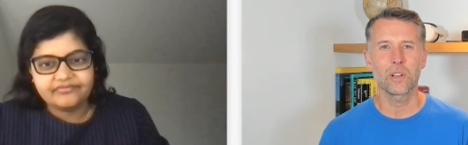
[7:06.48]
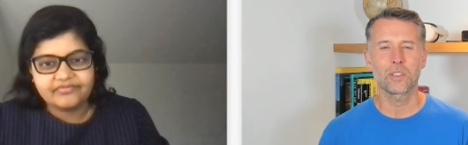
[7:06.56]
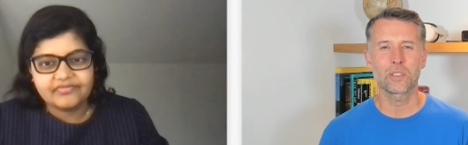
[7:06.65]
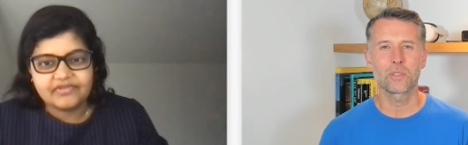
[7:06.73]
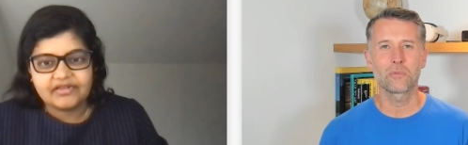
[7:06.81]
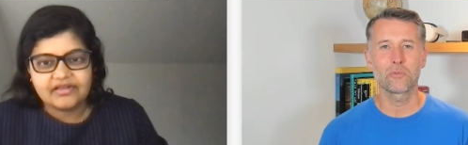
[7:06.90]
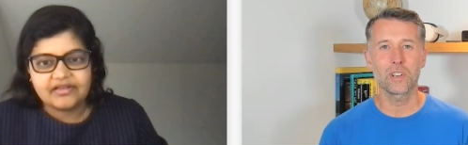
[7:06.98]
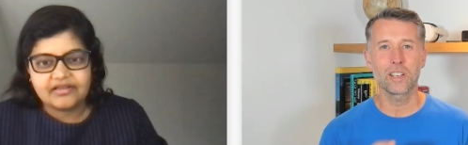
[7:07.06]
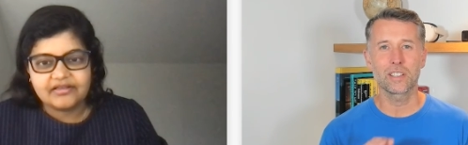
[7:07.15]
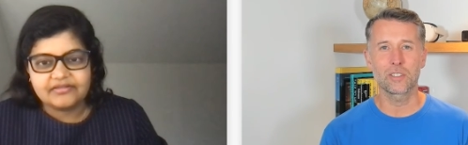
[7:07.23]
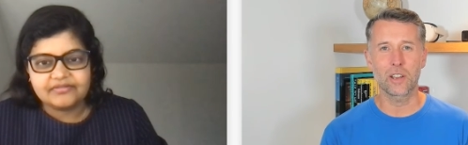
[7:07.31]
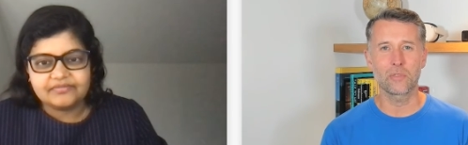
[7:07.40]
Speaker 1: Well, some
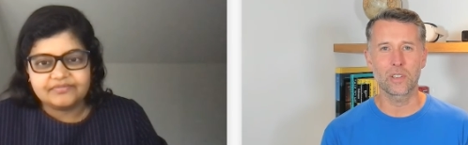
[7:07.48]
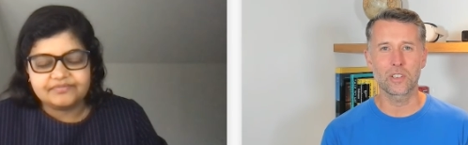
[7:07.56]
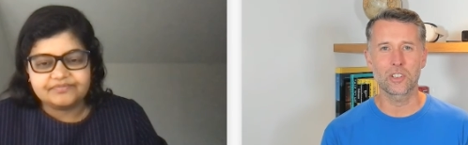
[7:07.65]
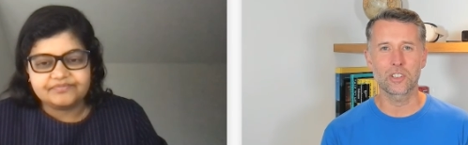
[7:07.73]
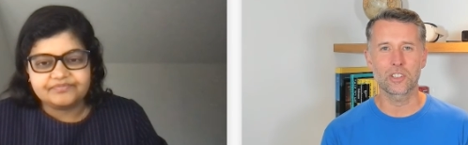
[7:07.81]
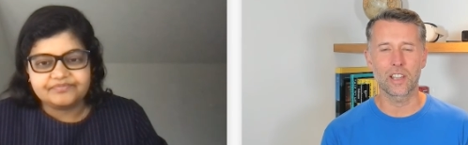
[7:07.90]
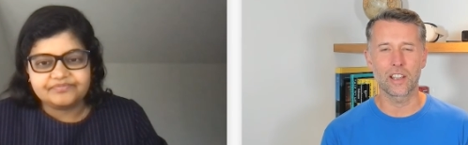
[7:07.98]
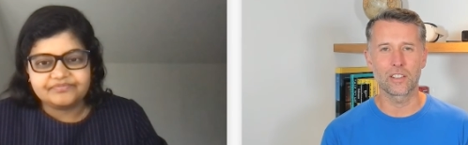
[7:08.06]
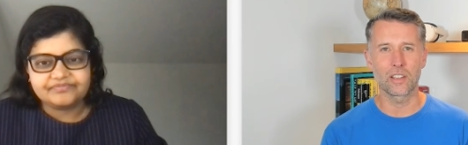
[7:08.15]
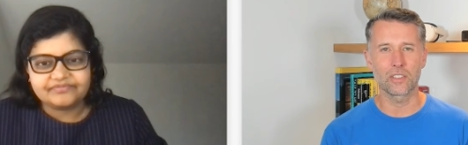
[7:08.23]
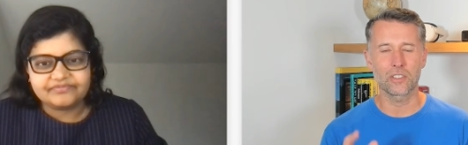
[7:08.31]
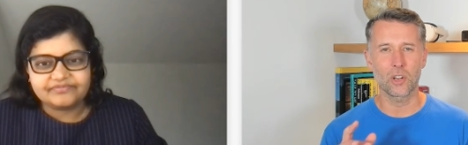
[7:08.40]
really great features there,
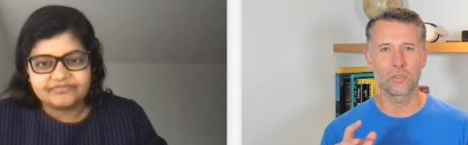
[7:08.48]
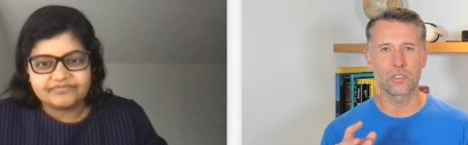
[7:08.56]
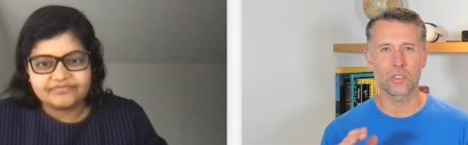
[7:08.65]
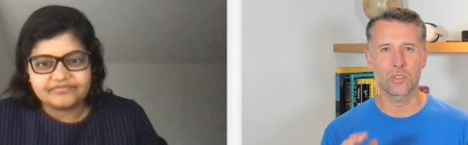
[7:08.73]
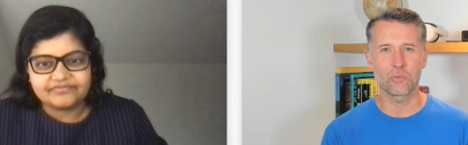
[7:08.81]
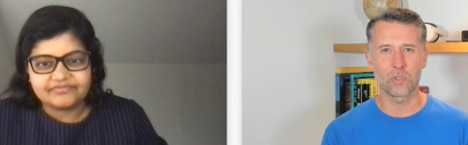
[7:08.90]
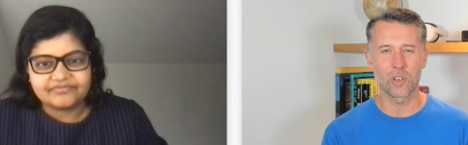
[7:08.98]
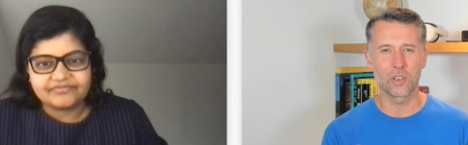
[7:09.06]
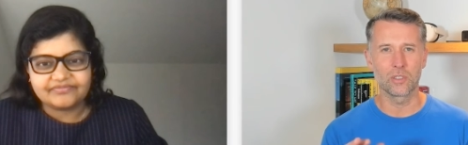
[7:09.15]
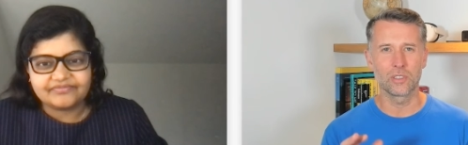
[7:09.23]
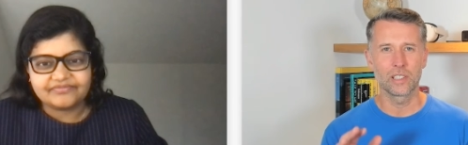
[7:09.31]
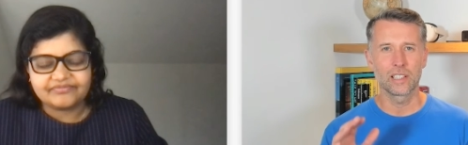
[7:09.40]
and solving some
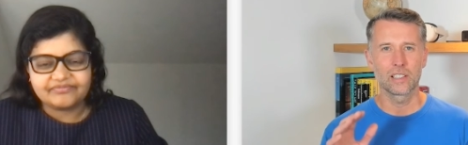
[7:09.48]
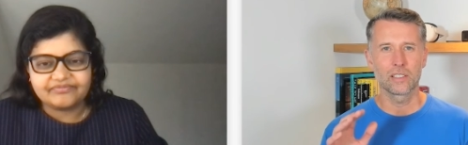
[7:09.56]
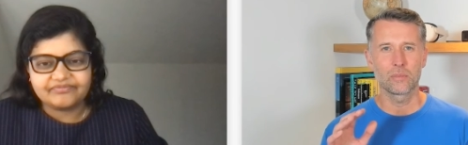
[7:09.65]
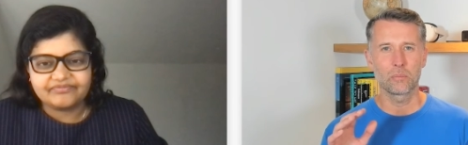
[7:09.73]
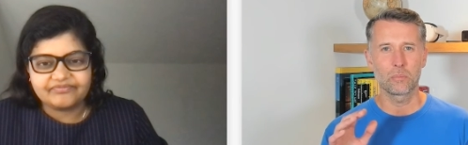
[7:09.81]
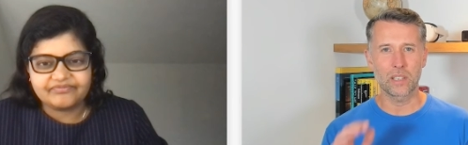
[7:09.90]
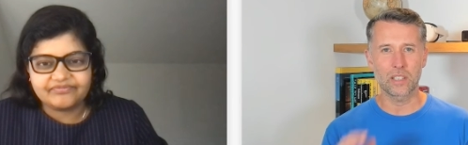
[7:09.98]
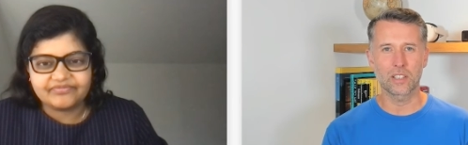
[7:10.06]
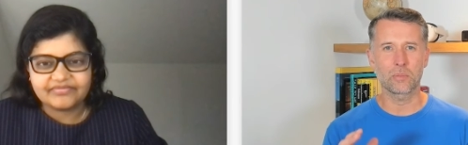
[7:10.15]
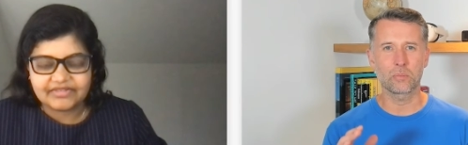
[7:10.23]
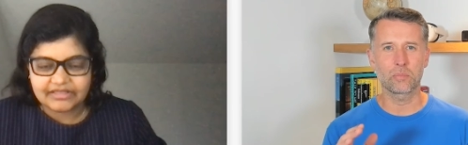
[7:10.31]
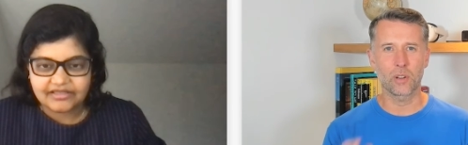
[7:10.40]
real
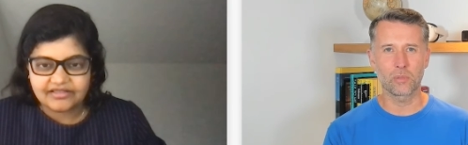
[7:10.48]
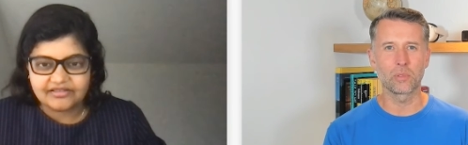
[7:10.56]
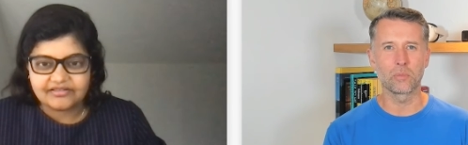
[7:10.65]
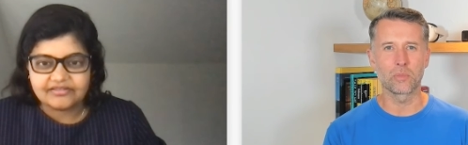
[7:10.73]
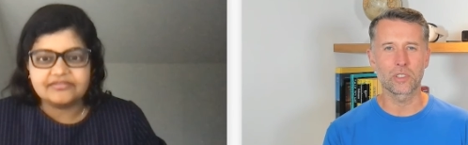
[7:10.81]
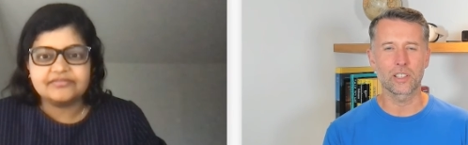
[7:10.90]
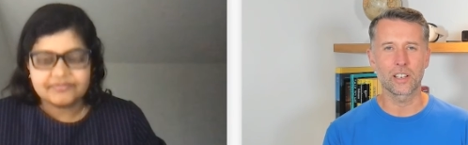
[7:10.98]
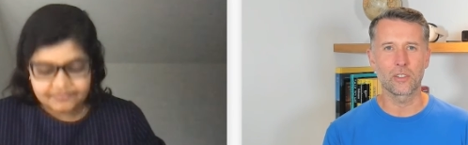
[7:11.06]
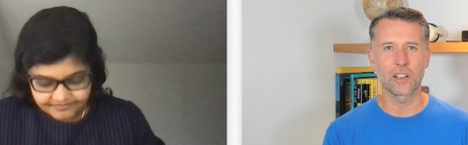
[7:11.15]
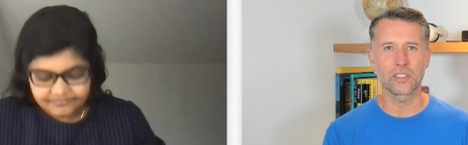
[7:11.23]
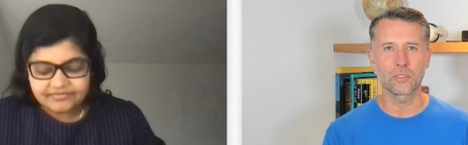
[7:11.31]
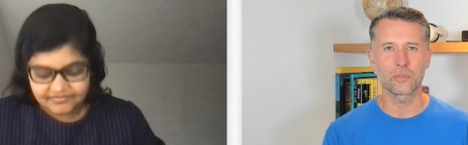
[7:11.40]
business problems,
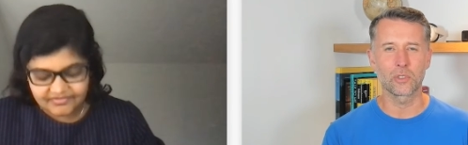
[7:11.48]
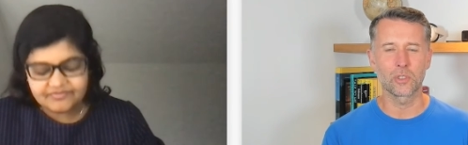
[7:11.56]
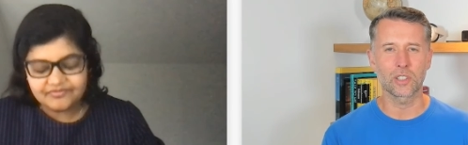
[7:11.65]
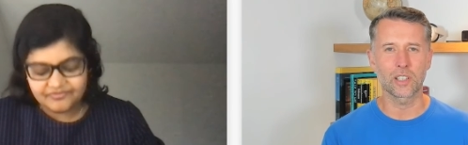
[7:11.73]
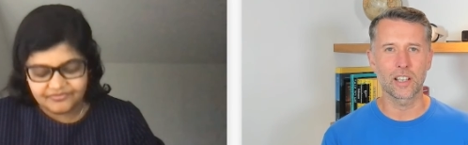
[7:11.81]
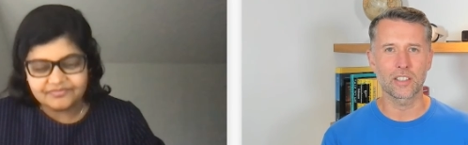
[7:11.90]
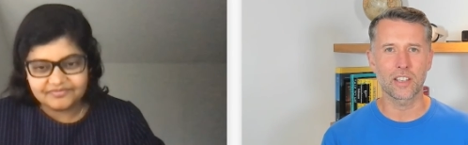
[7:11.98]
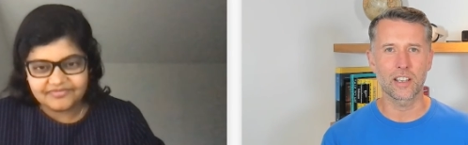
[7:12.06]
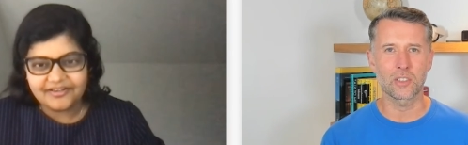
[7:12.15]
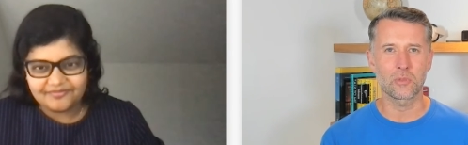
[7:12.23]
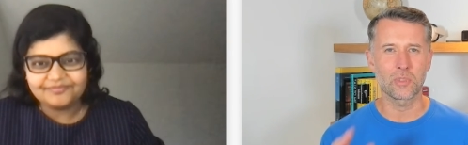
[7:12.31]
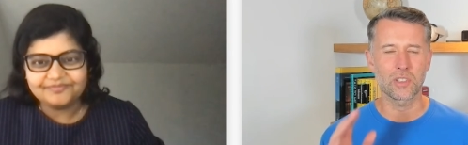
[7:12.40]
I think, for
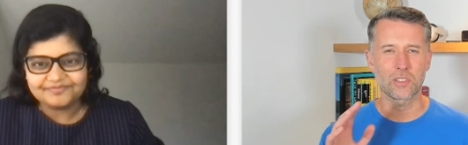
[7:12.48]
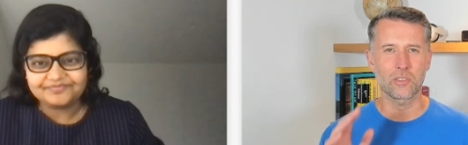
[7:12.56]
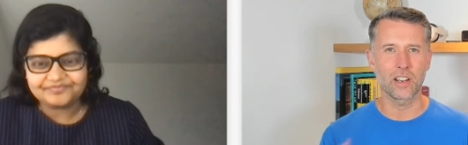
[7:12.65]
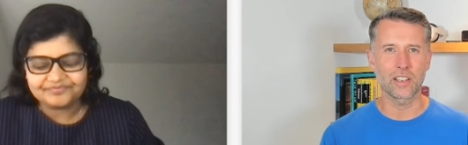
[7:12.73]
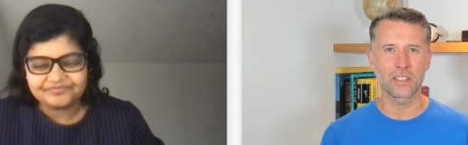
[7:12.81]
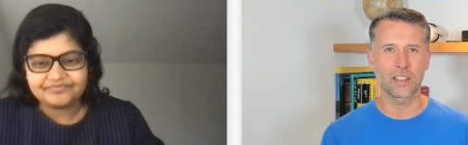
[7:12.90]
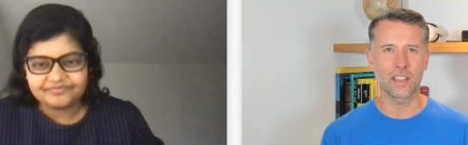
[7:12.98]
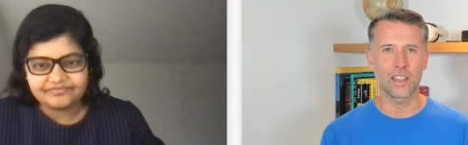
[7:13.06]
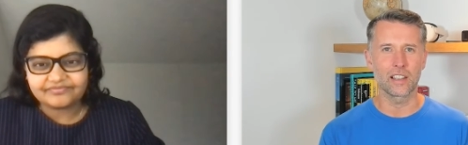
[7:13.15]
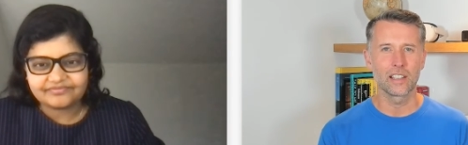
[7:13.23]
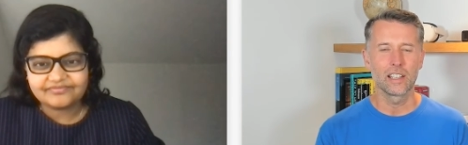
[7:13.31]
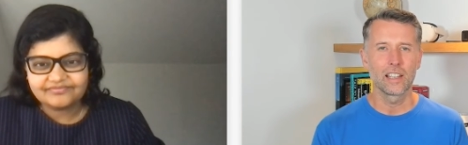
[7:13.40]
organizations, which is great to
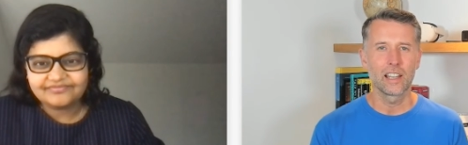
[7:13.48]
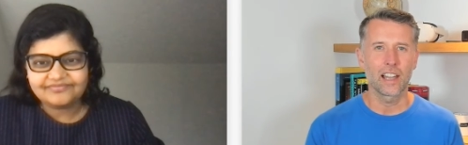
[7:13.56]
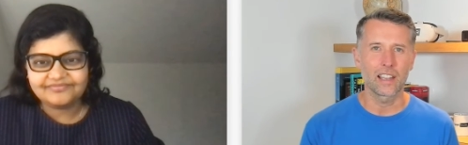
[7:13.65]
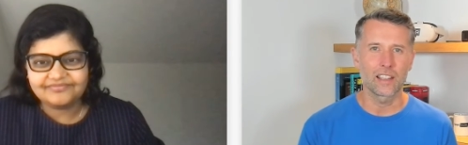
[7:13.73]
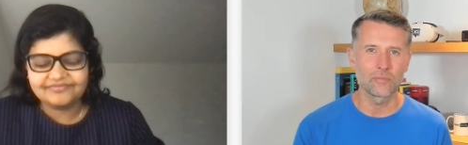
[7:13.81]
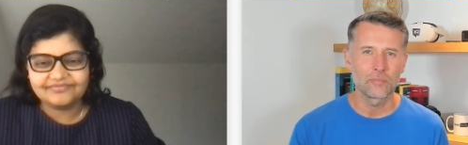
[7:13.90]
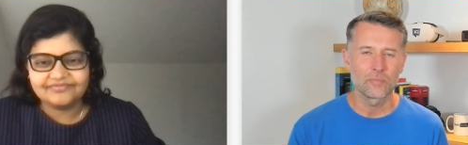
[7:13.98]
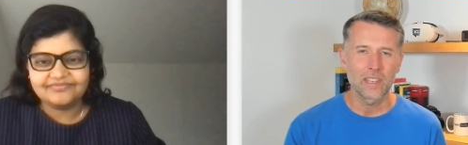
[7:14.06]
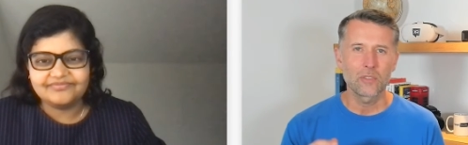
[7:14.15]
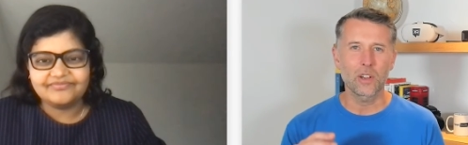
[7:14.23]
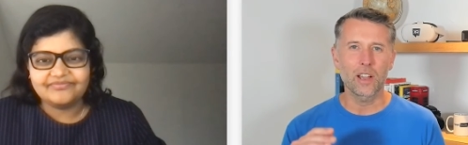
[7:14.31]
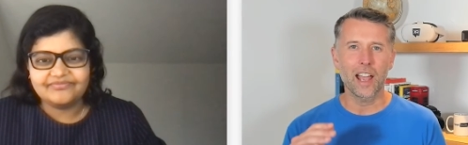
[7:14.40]
hear.
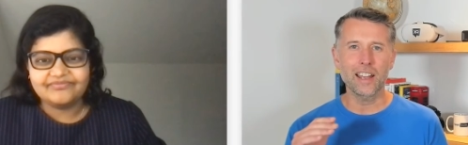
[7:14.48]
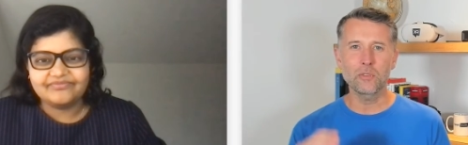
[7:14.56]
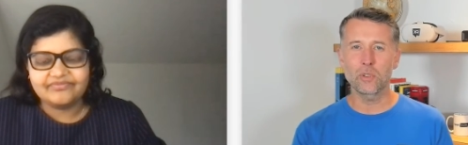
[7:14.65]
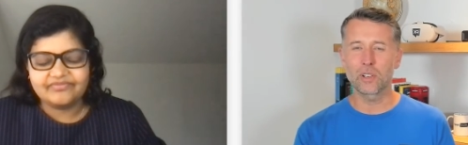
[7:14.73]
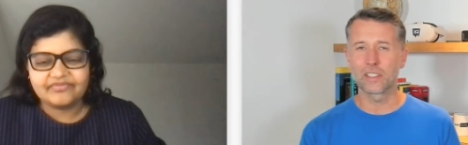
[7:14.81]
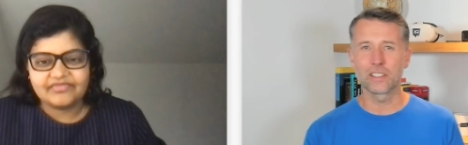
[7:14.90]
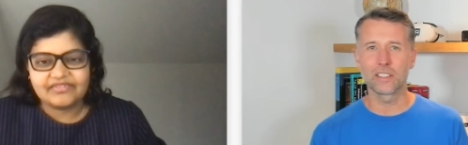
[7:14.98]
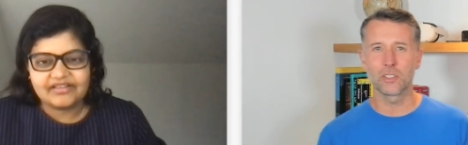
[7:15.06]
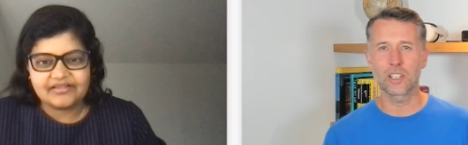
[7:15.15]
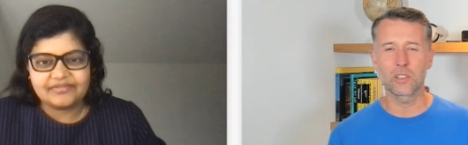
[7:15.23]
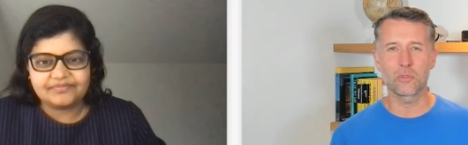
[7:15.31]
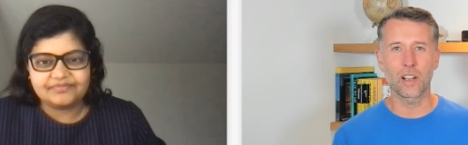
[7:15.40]
For anyone
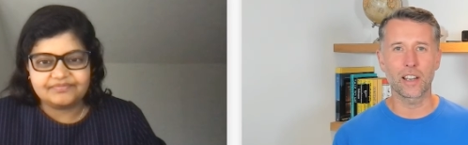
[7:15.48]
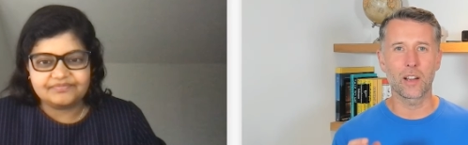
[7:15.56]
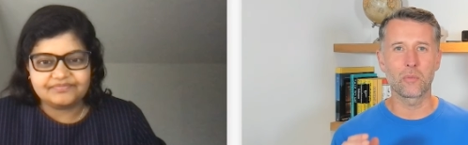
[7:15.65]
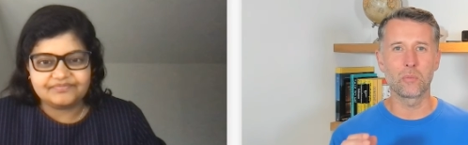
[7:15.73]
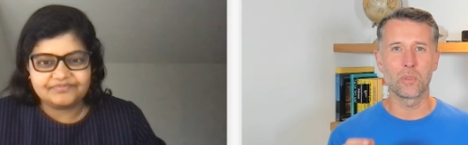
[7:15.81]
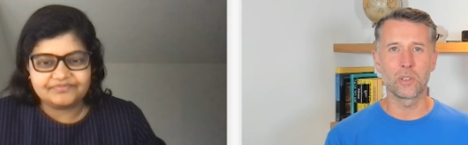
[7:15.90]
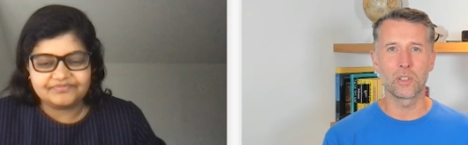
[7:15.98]
looking to find out